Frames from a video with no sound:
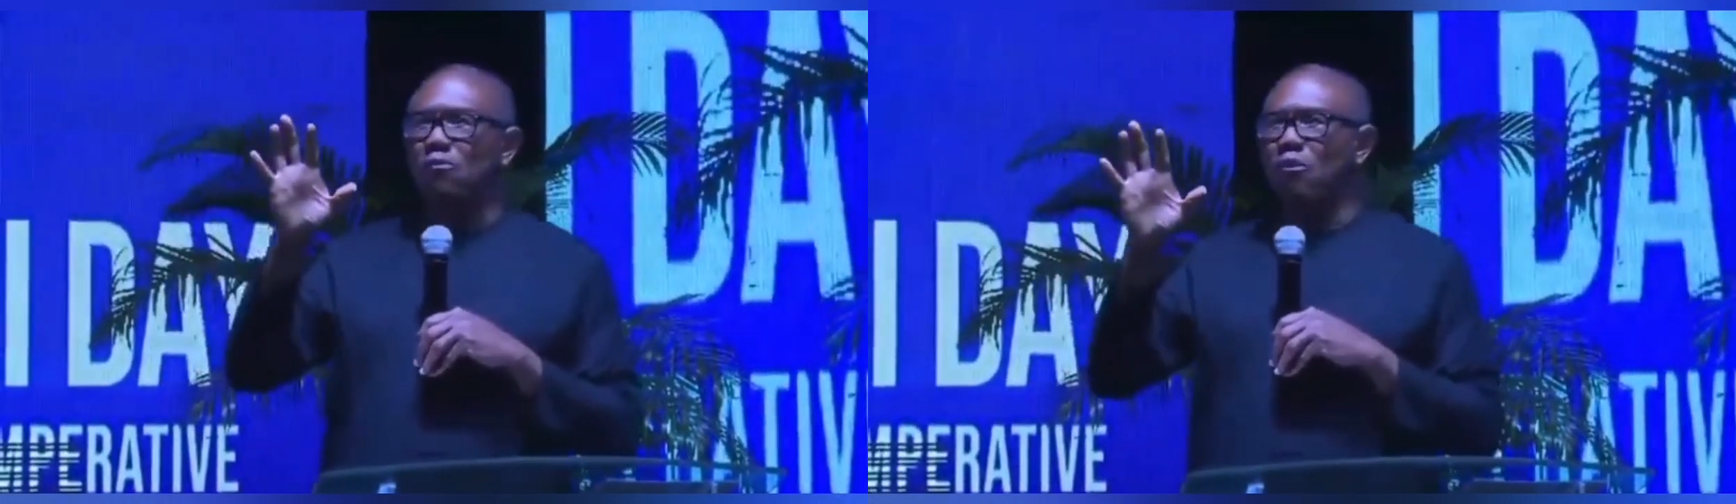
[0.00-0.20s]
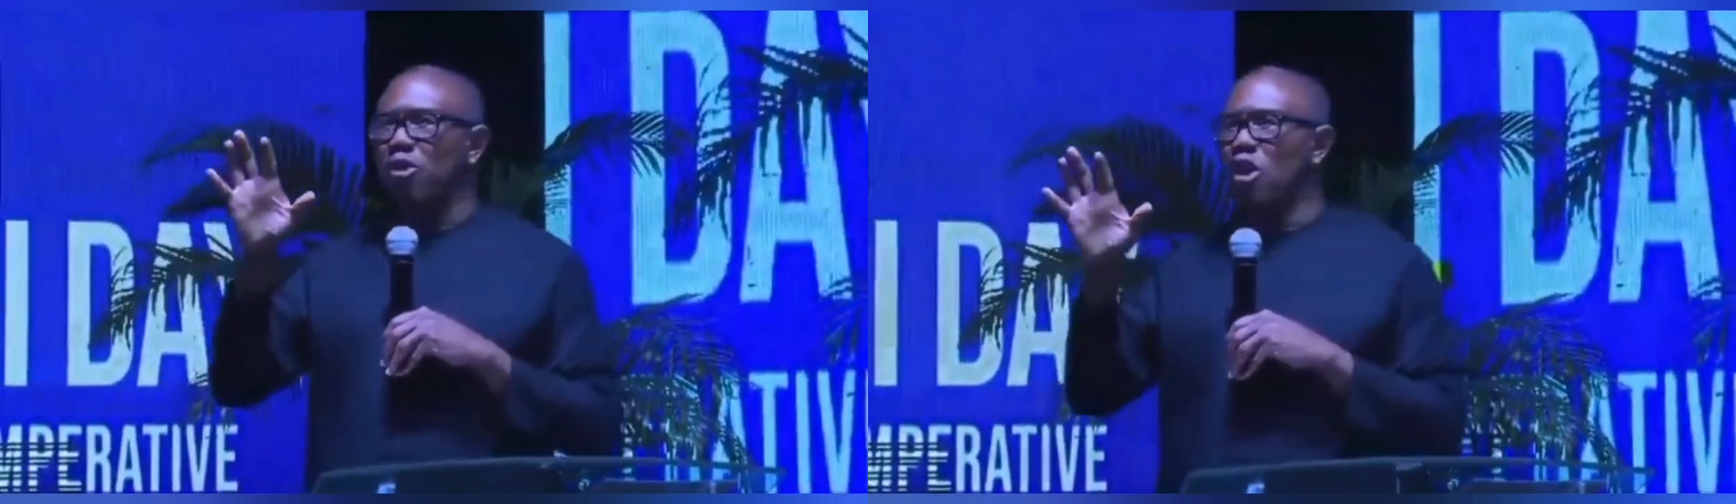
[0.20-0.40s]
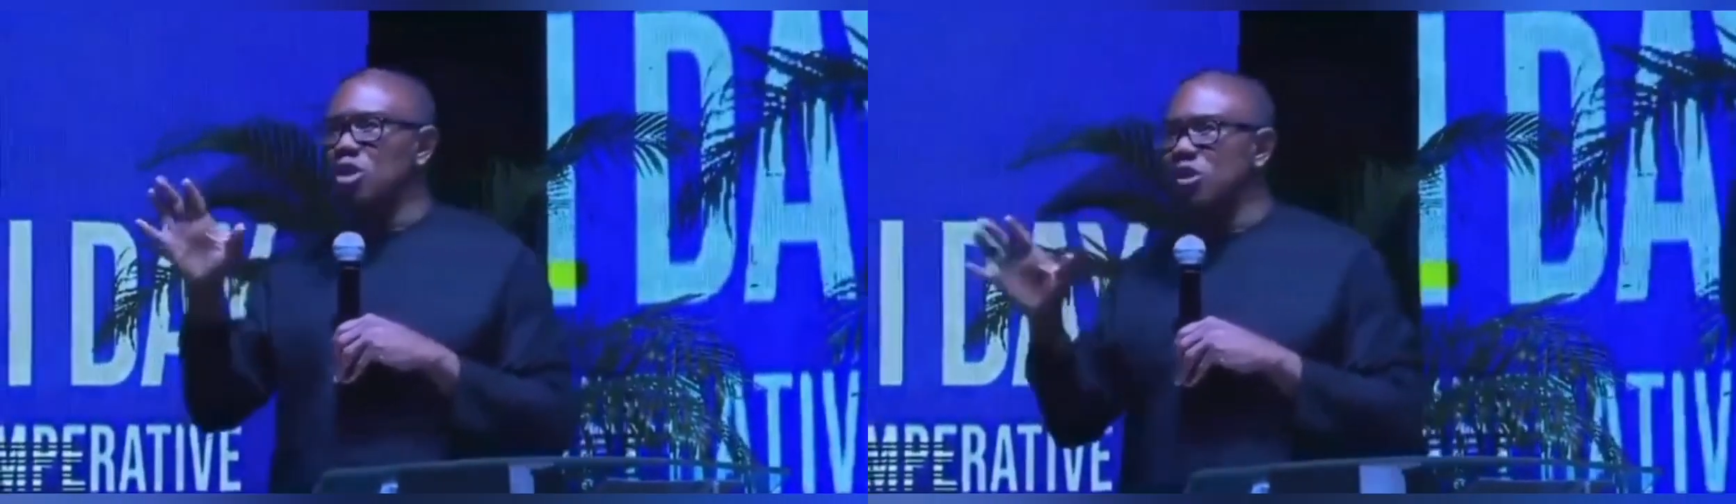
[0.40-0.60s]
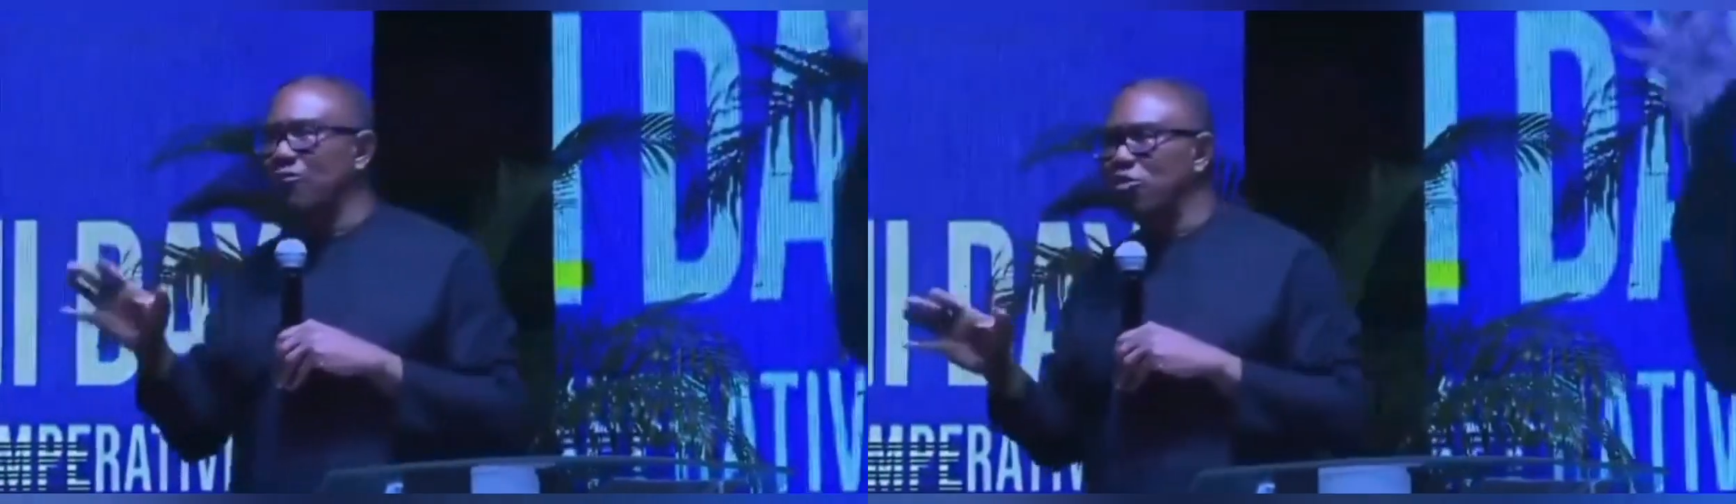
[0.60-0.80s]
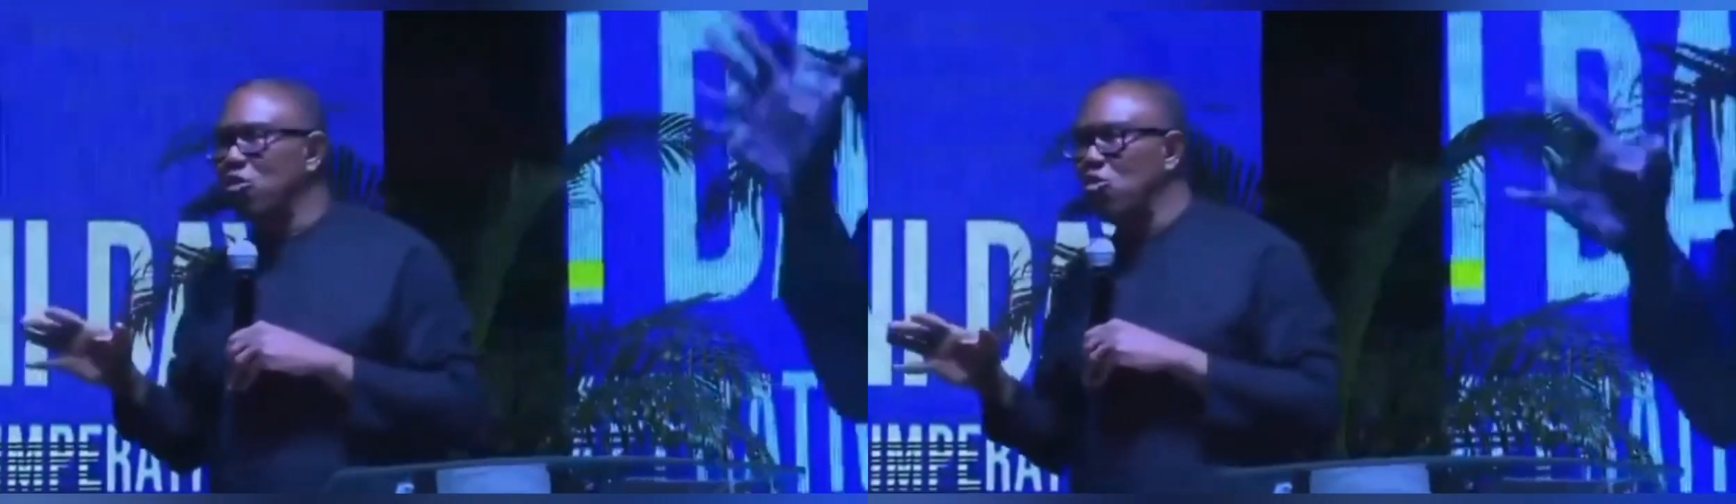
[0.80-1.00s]
for those
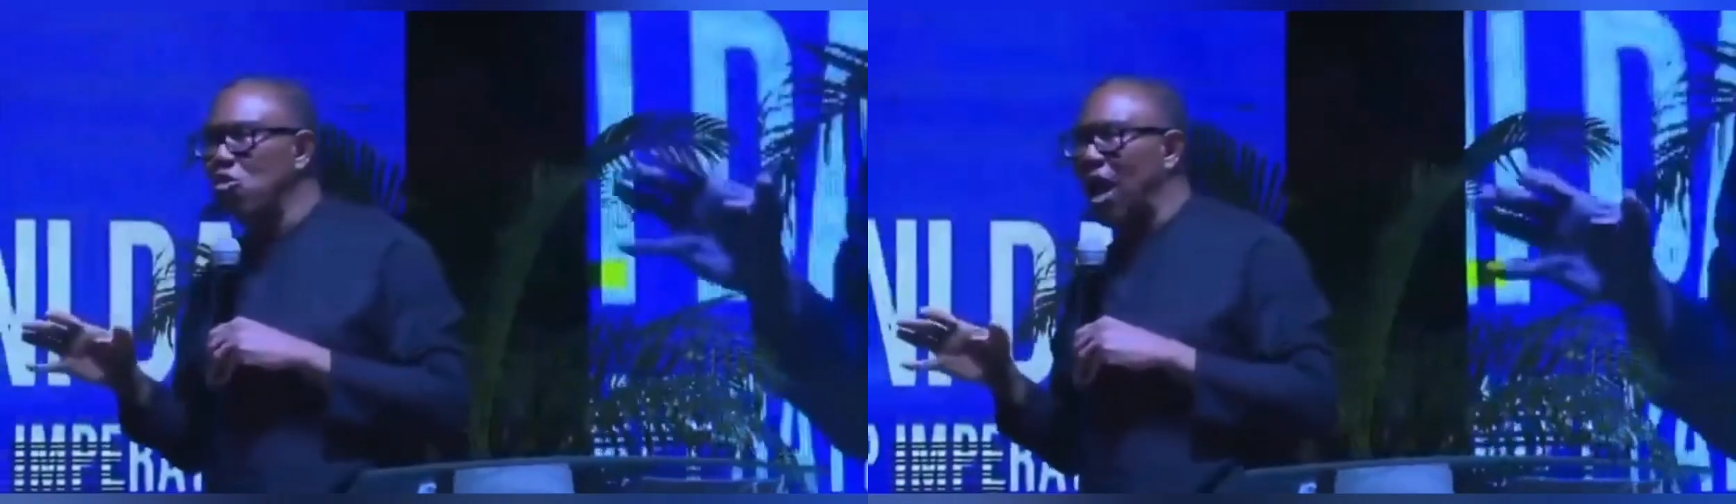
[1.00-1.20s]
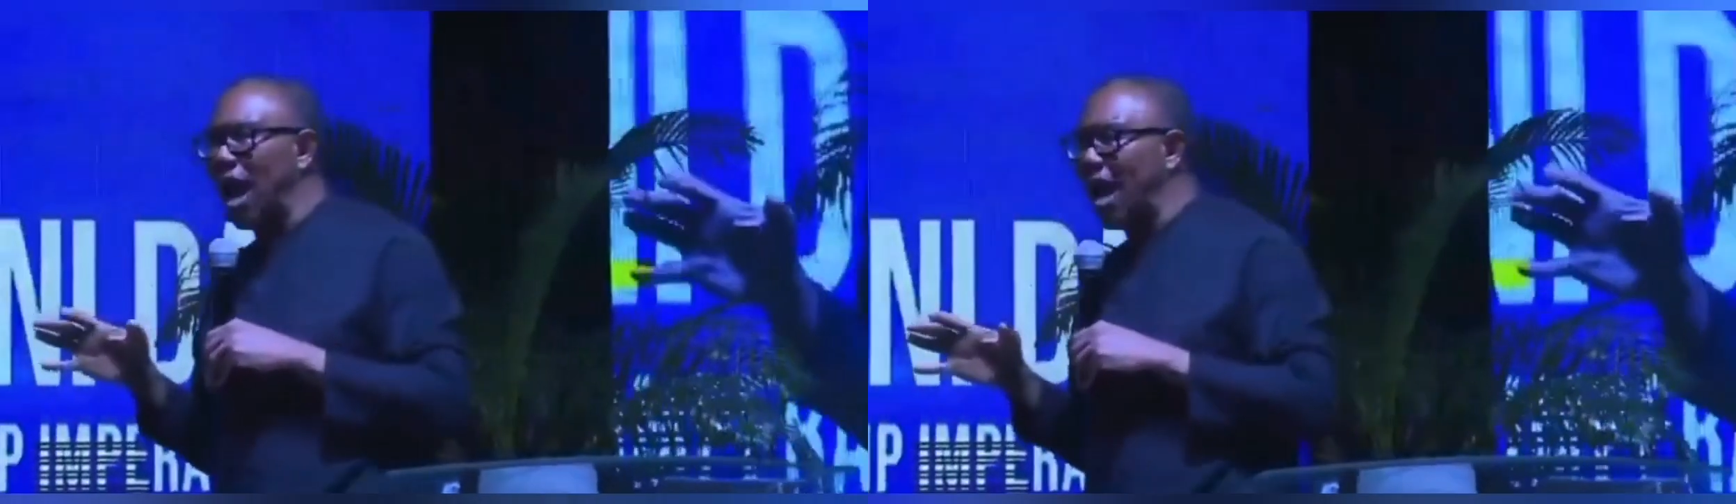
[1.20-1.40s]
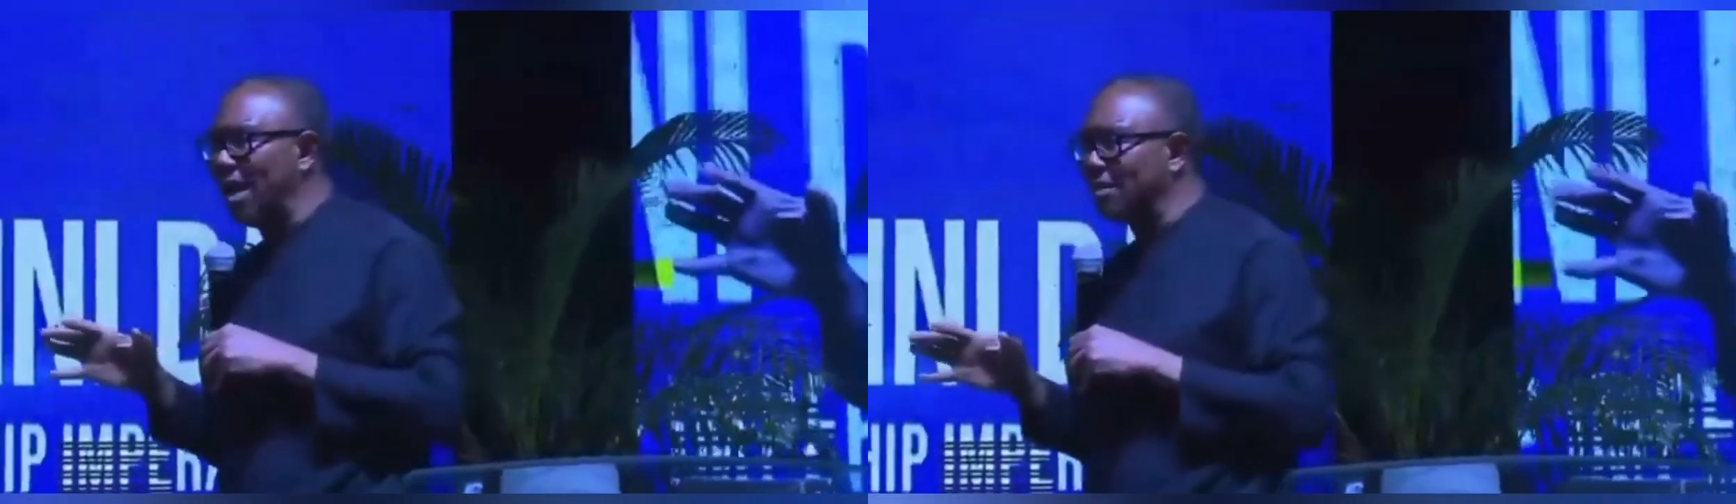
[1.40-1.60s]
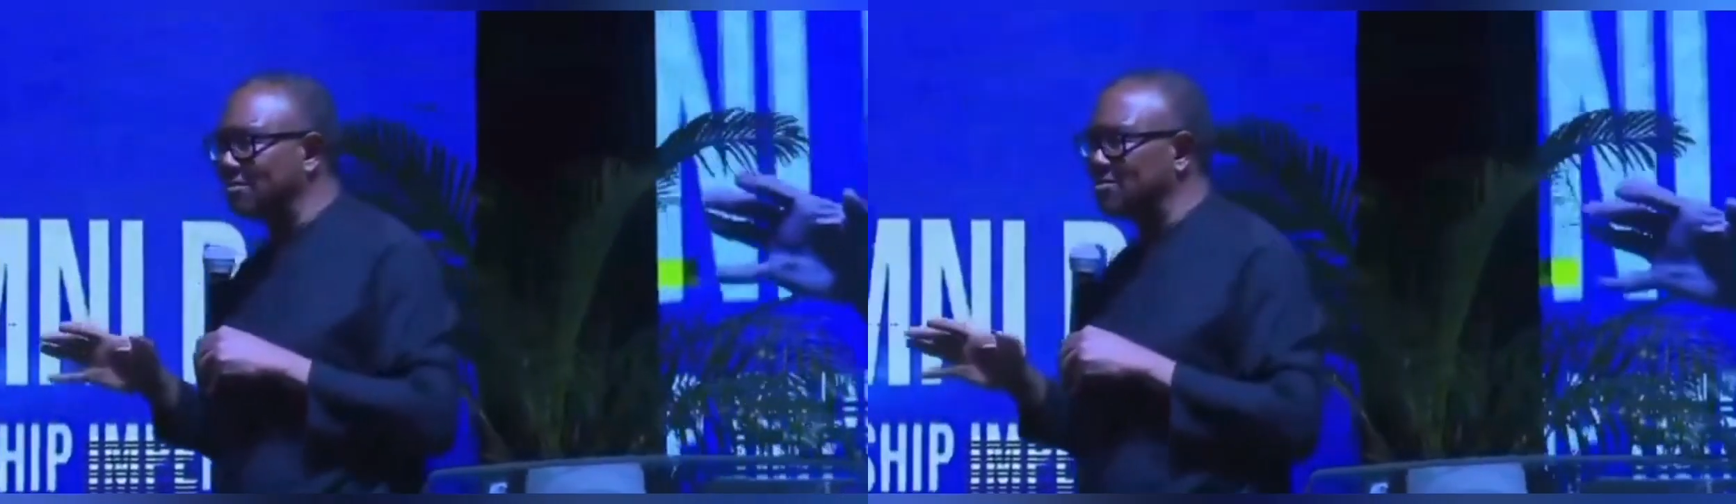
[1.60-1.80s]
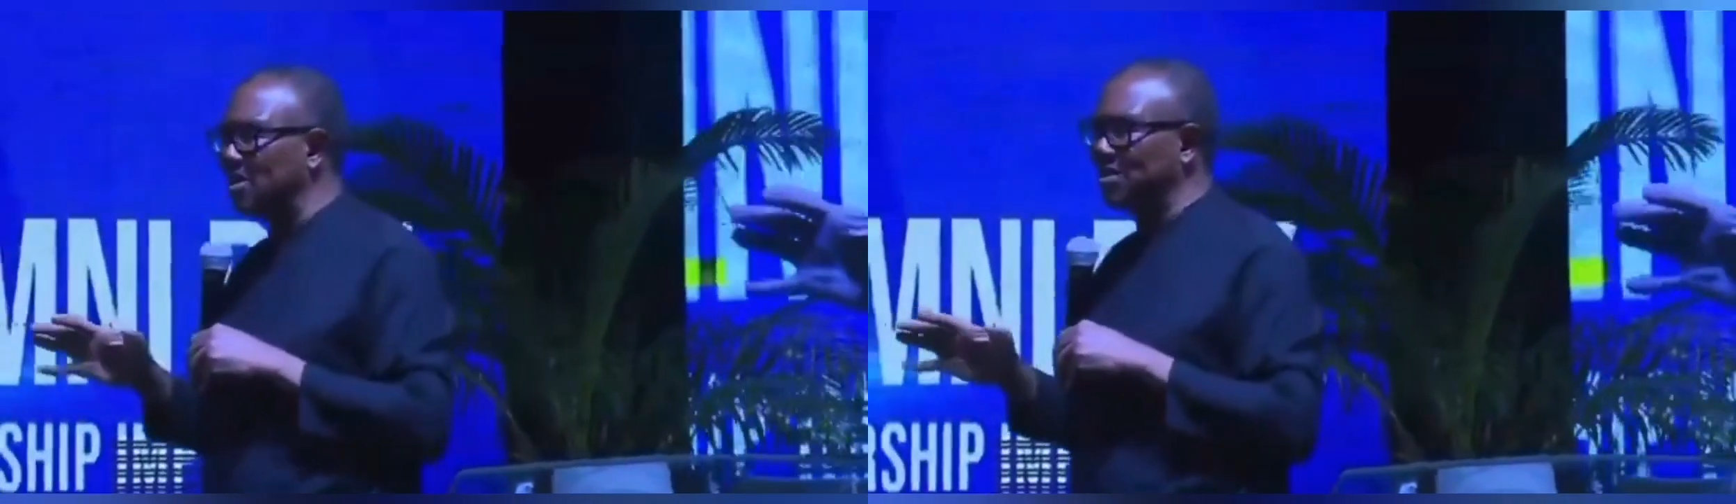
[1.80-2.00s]
of you who are,
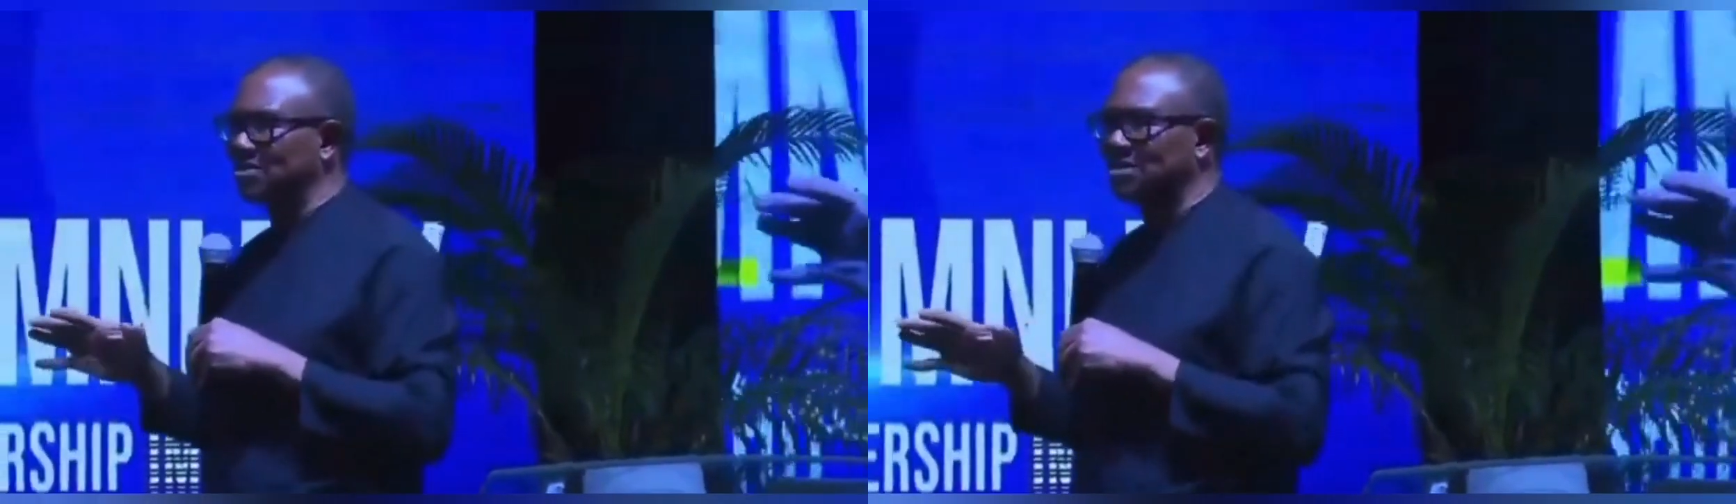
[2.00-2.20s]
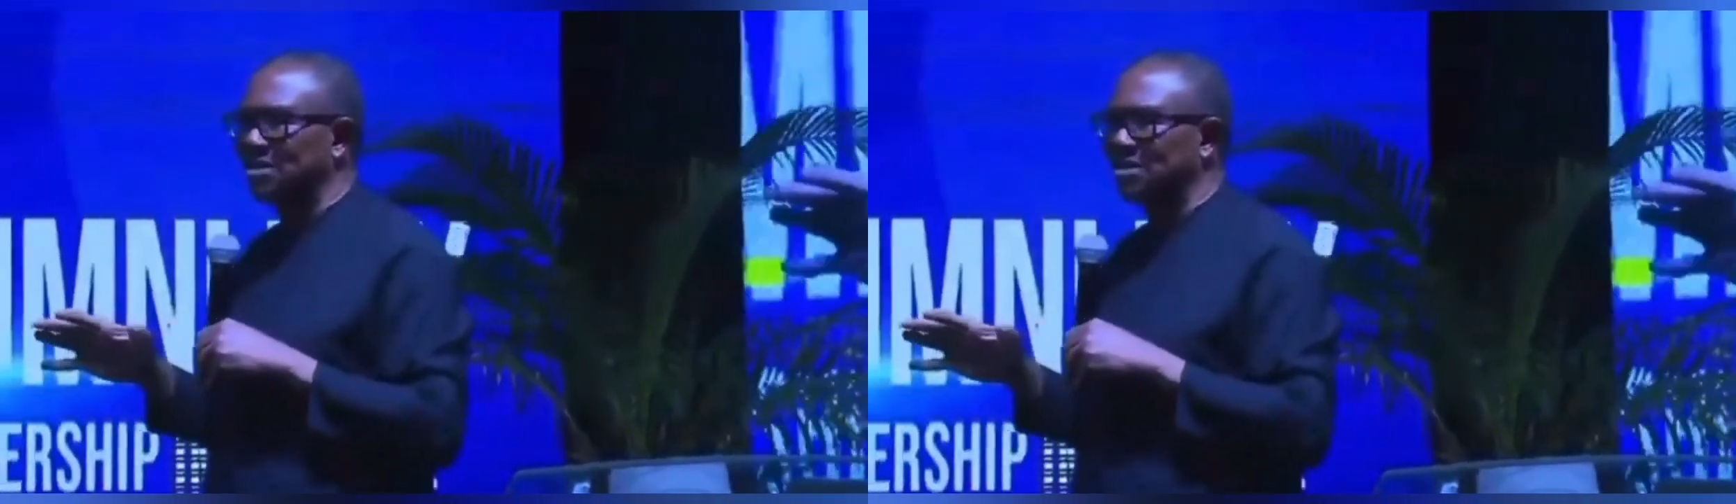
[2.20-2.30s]
just